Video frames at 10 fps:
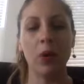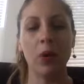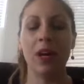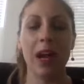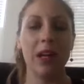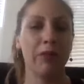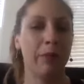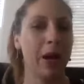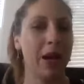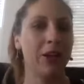
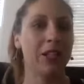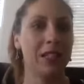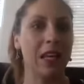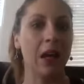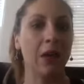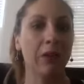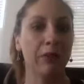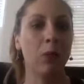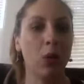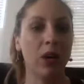kind of
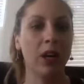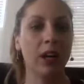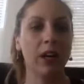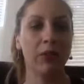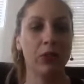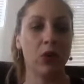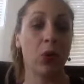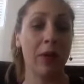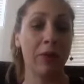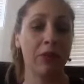by yourself more
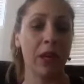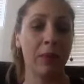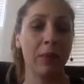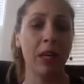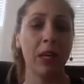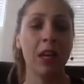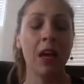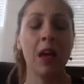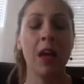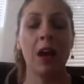if you don't have a
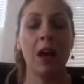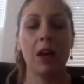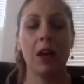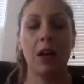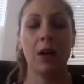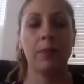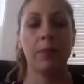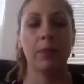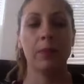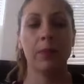family.
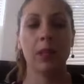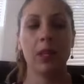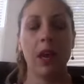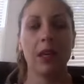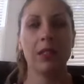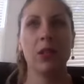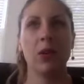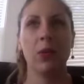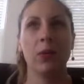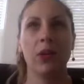And
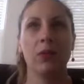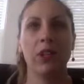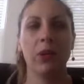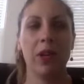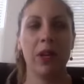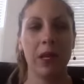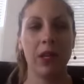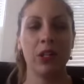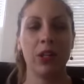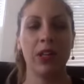so you really want to make
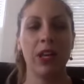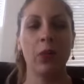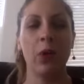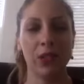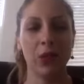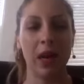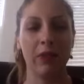sure that you also have